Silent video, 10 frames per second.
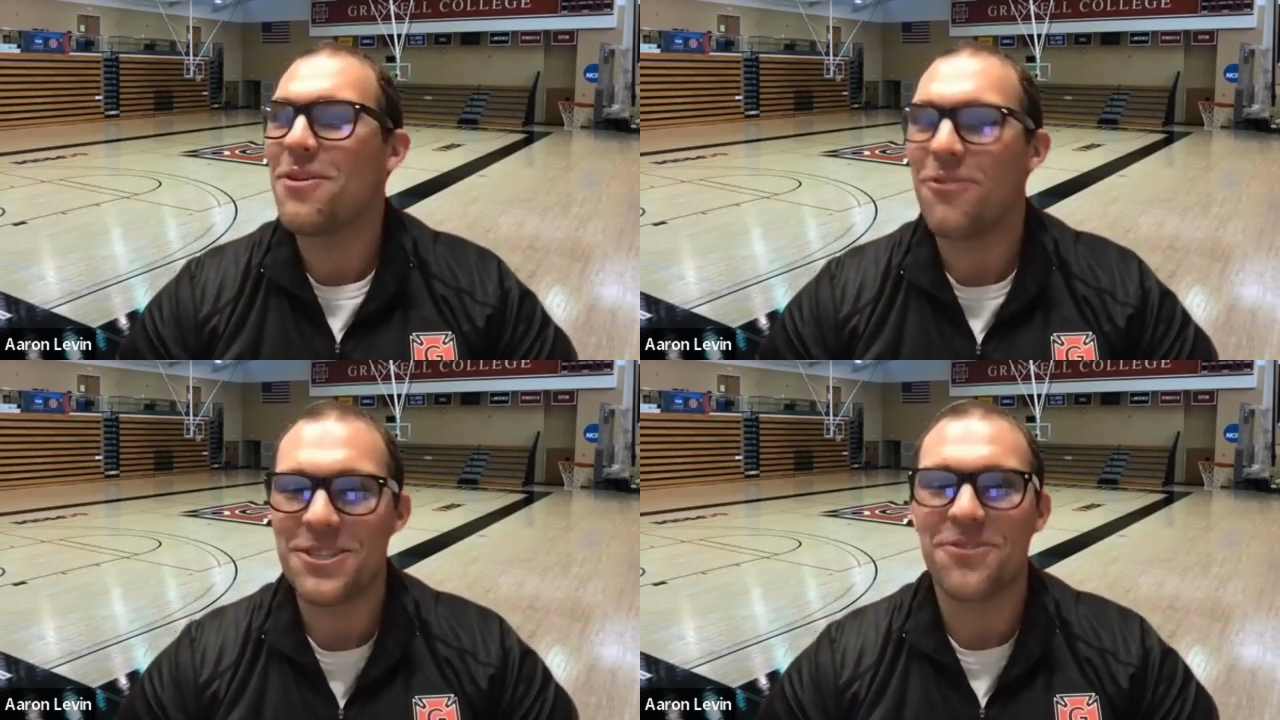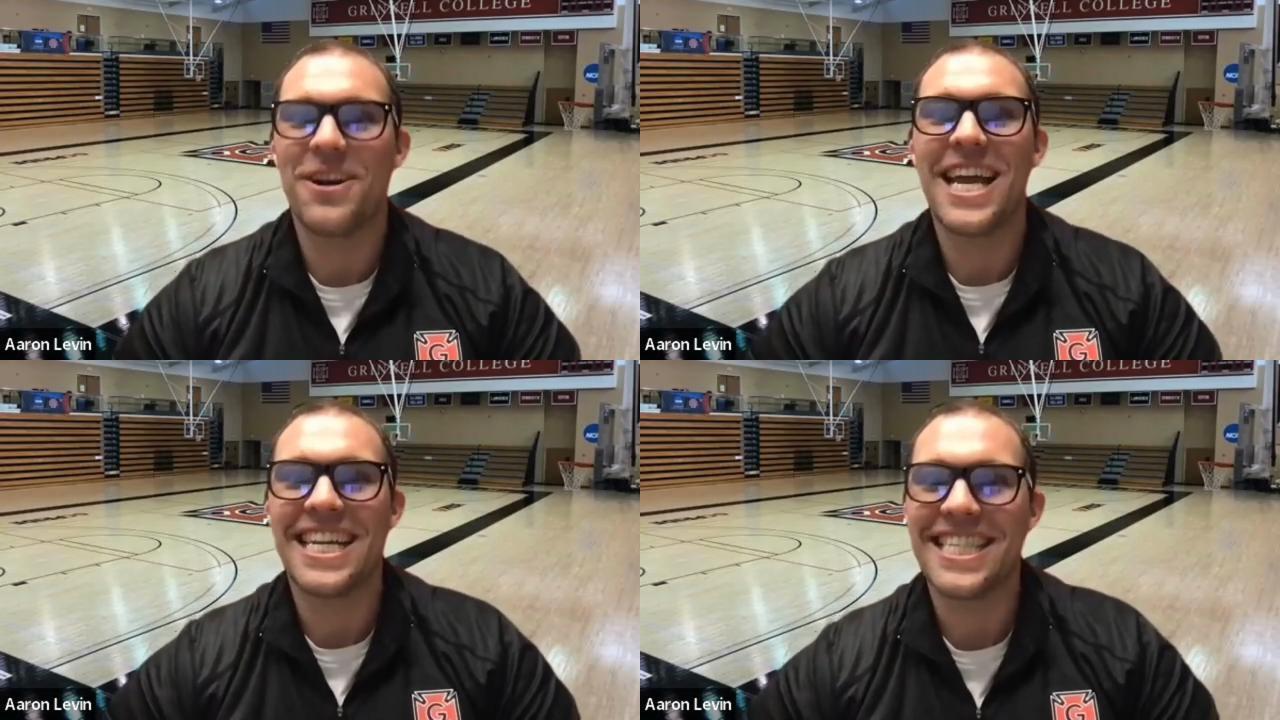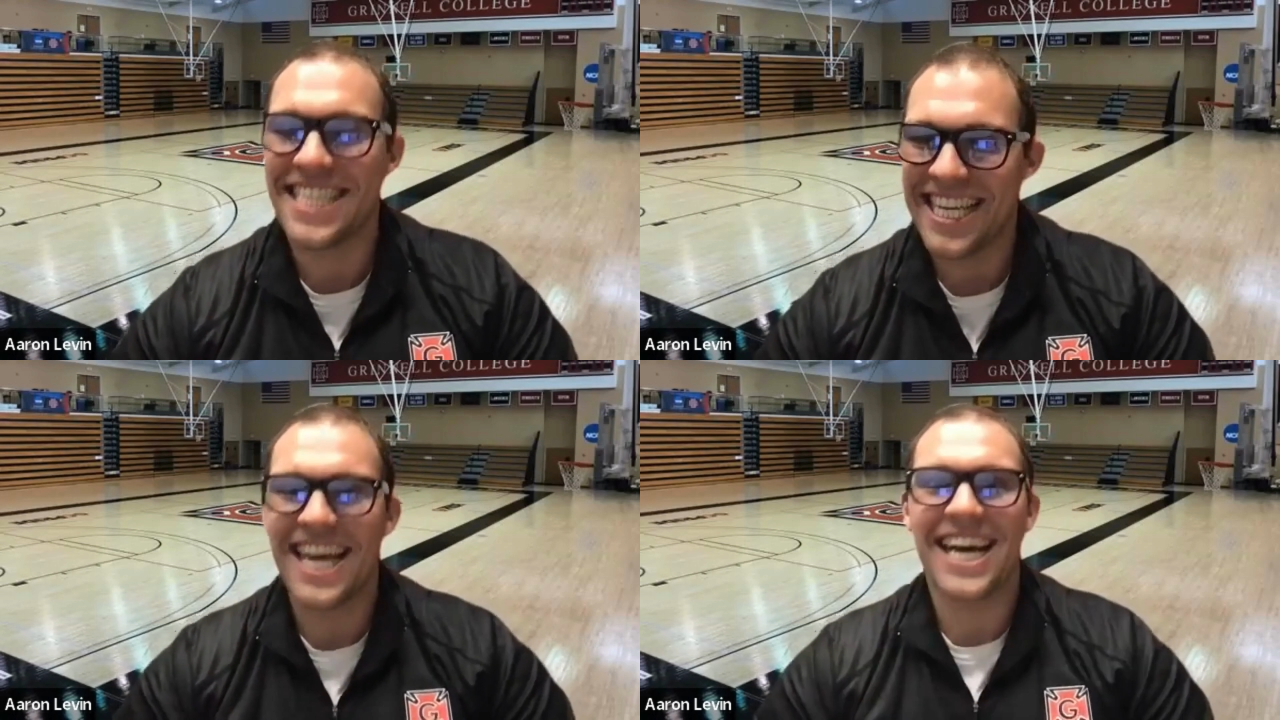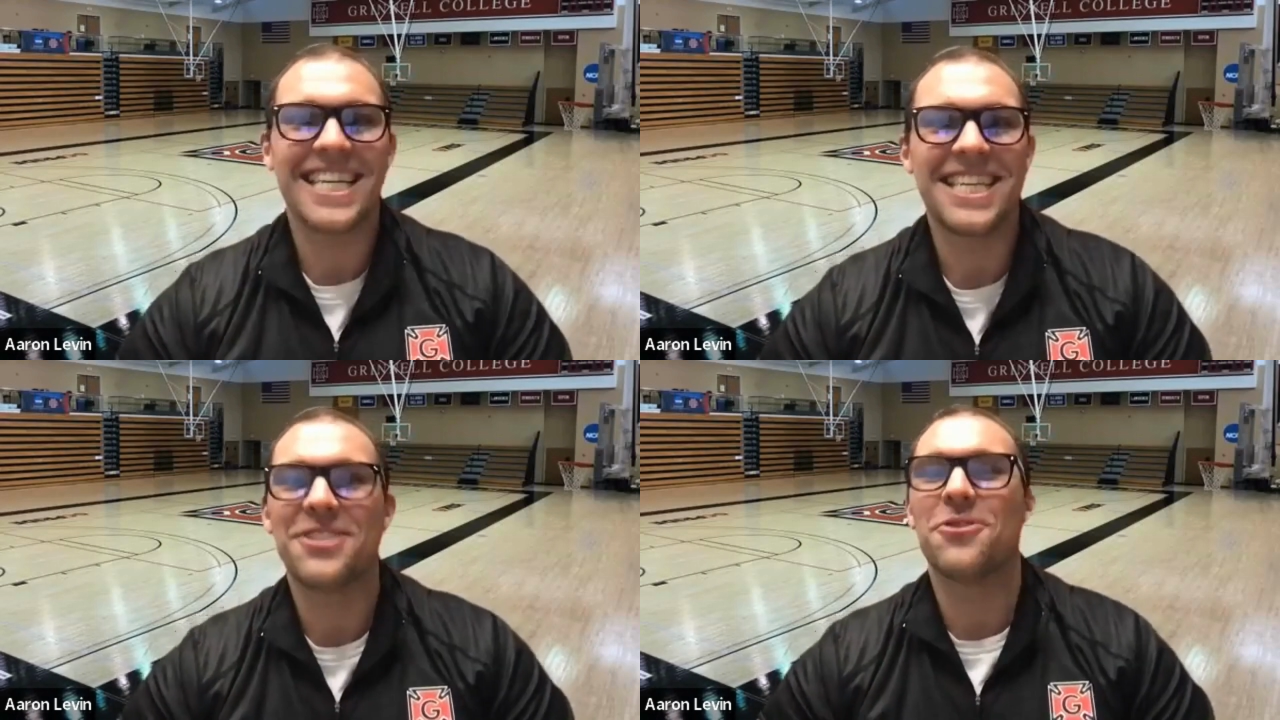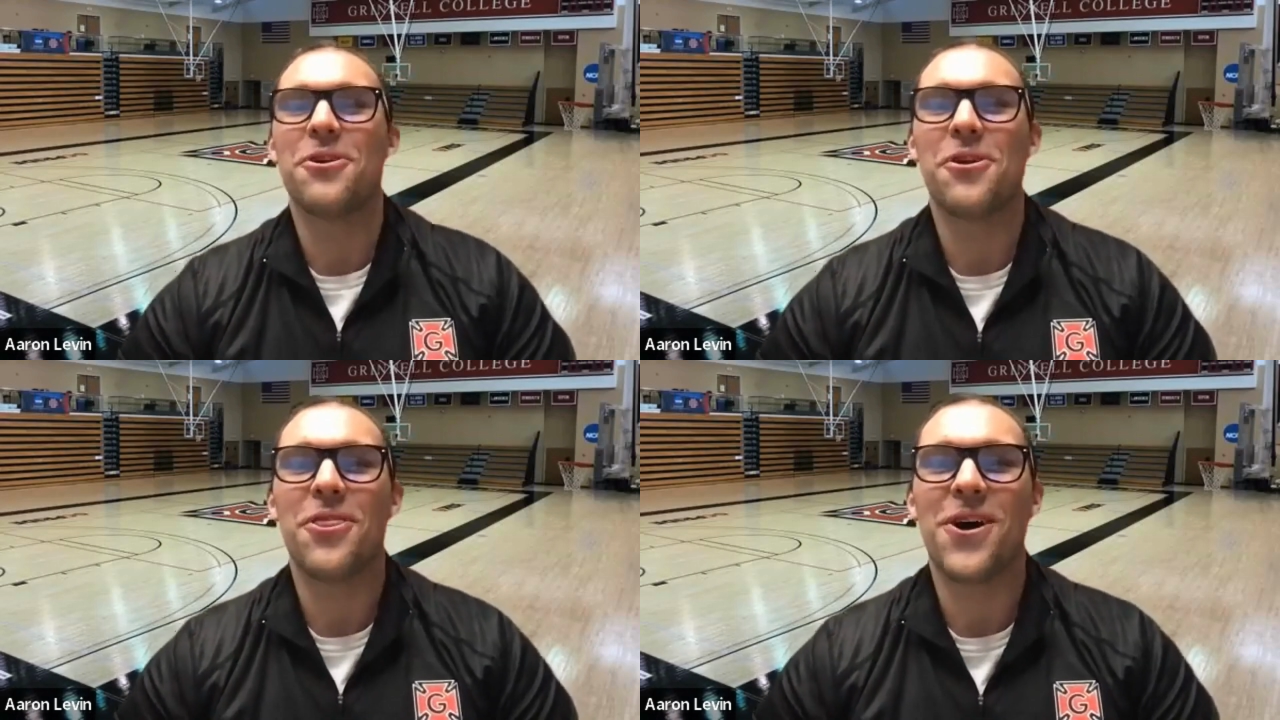That wasn't arranged. Yeah, he stole
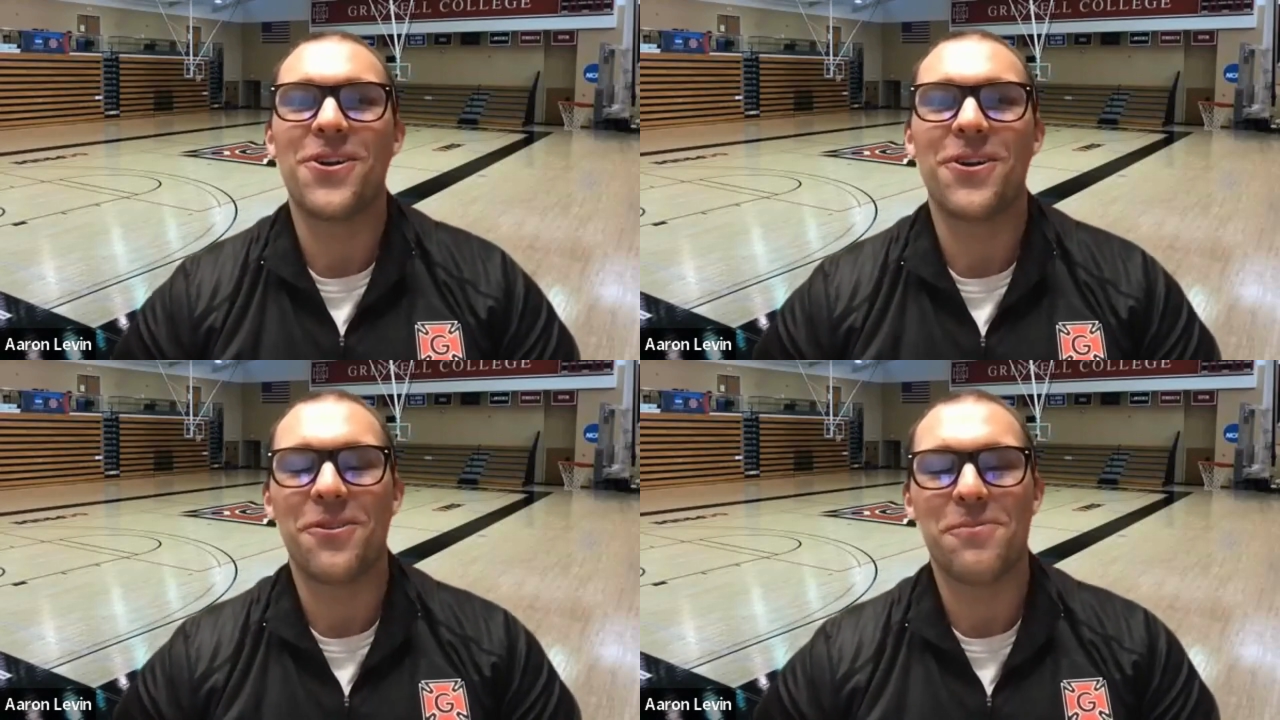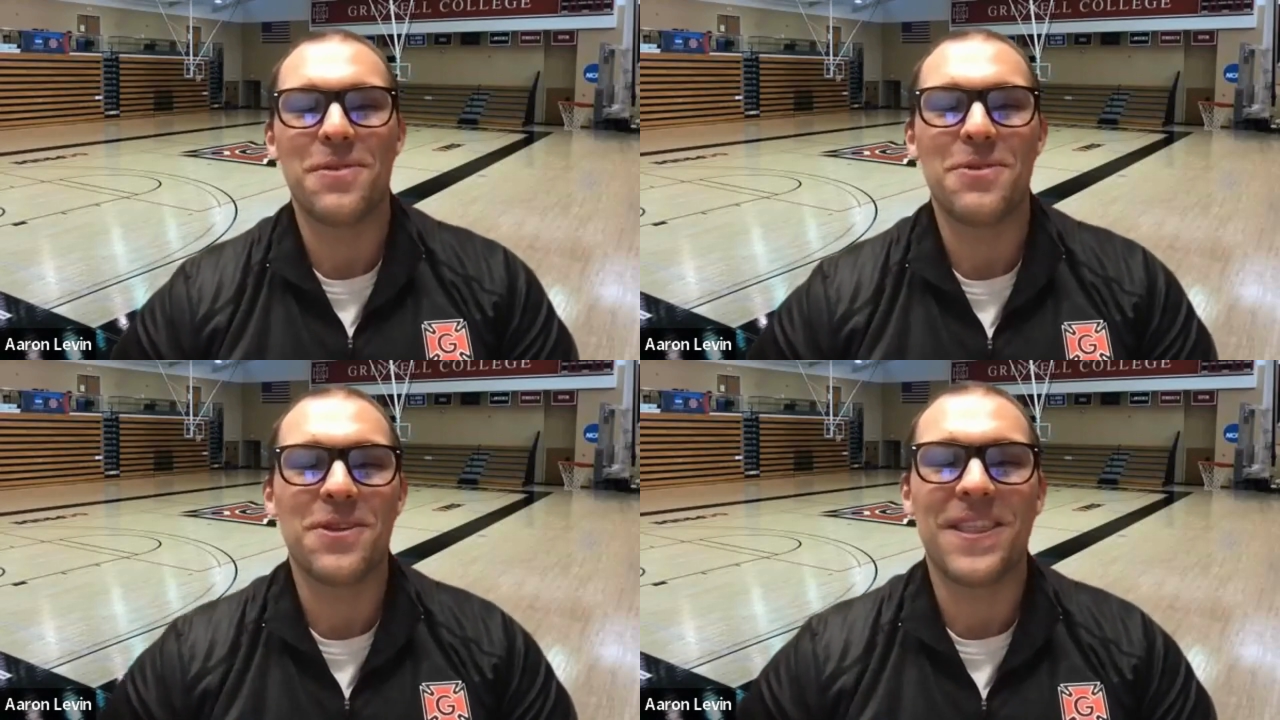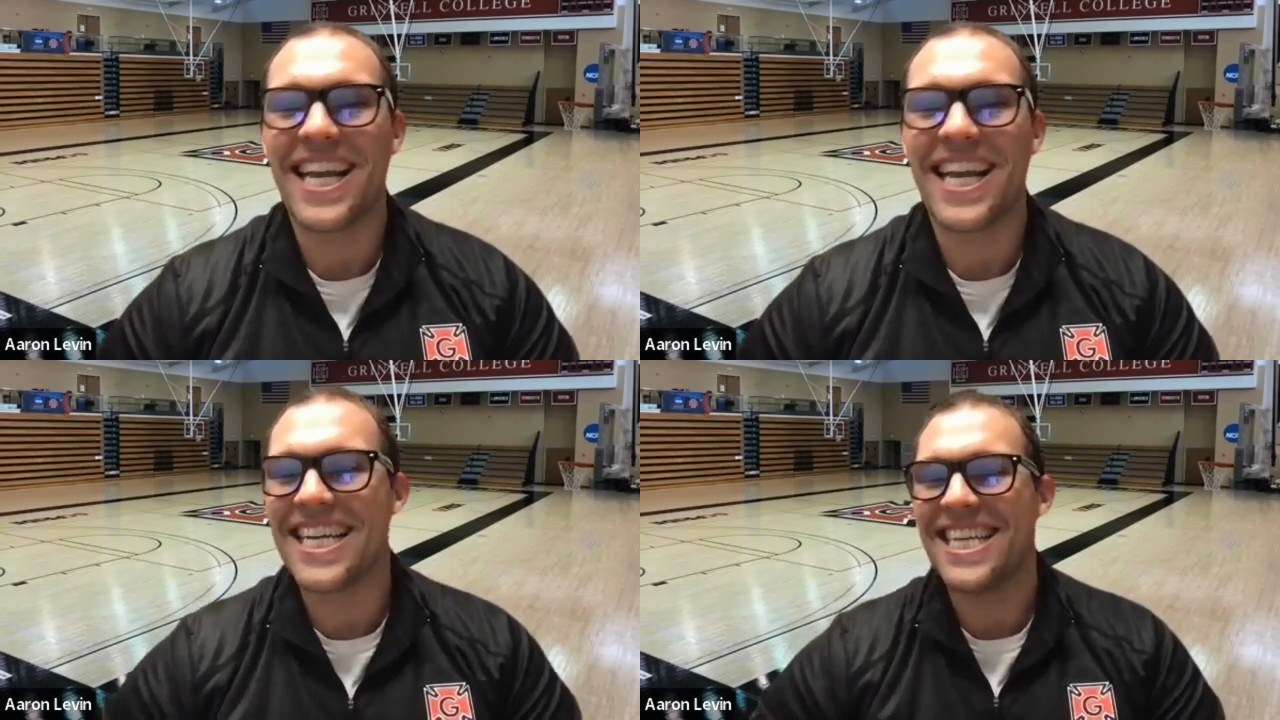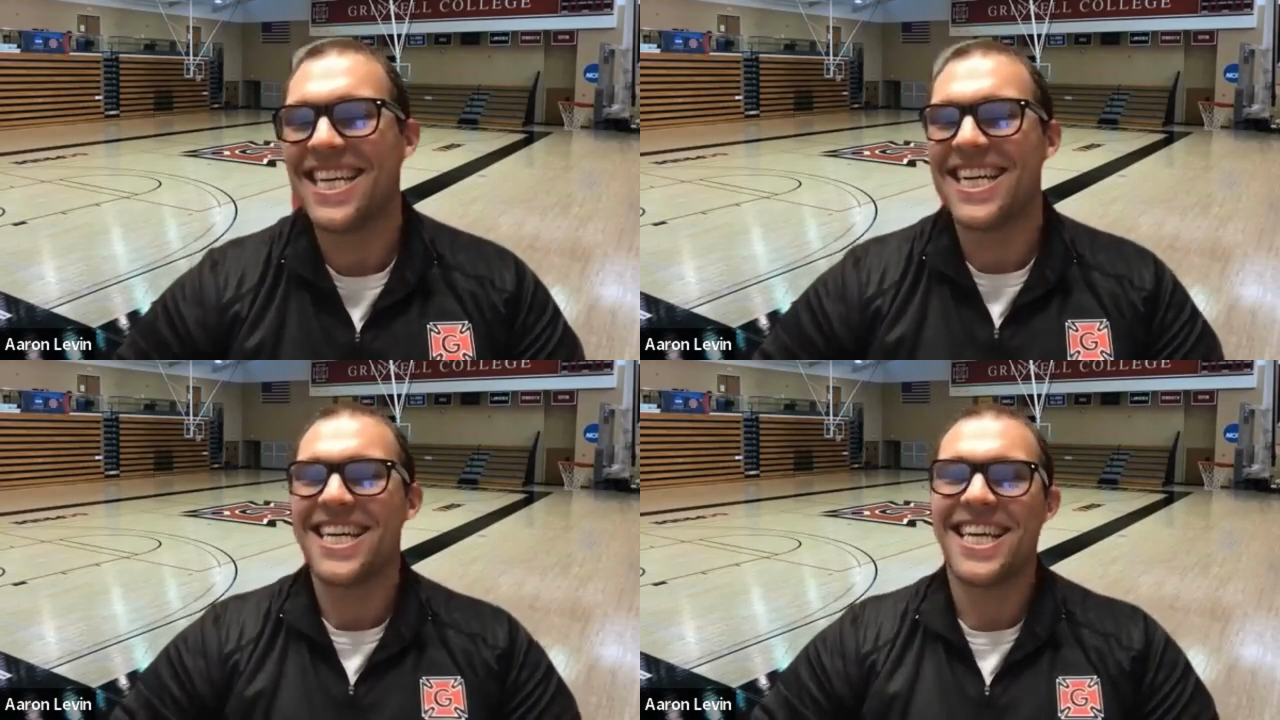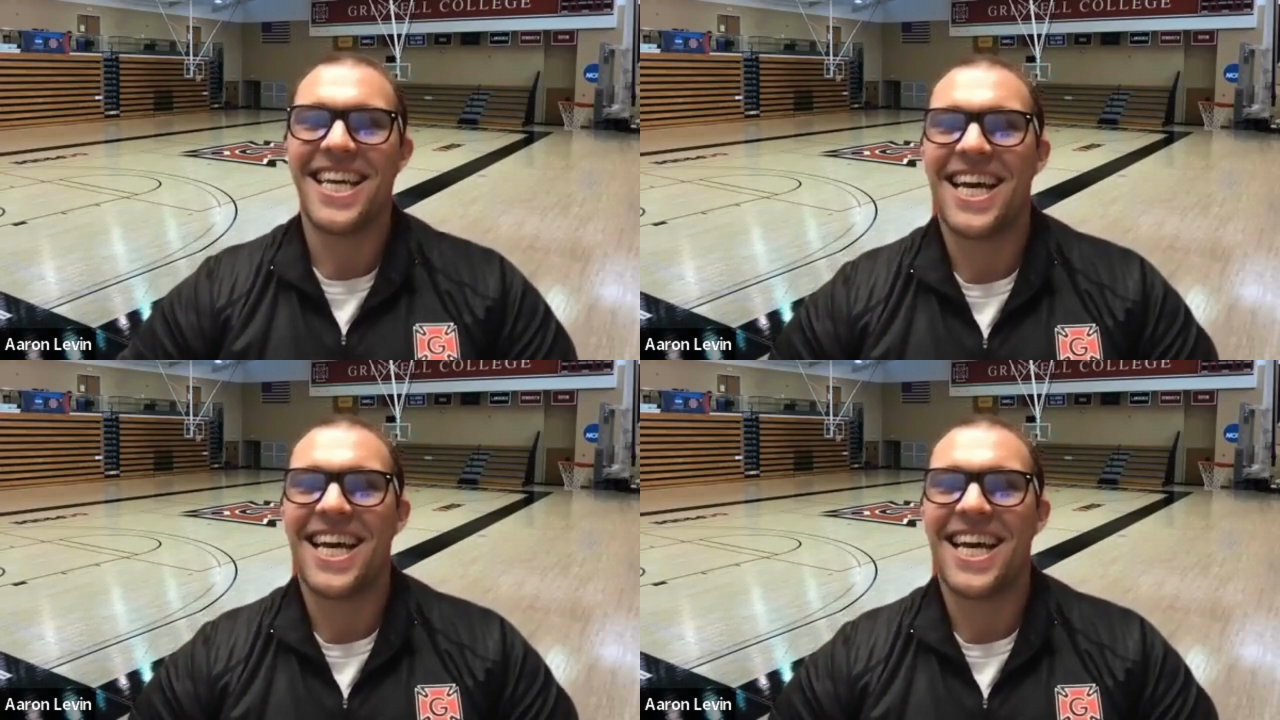your thunder a little bit with that idea.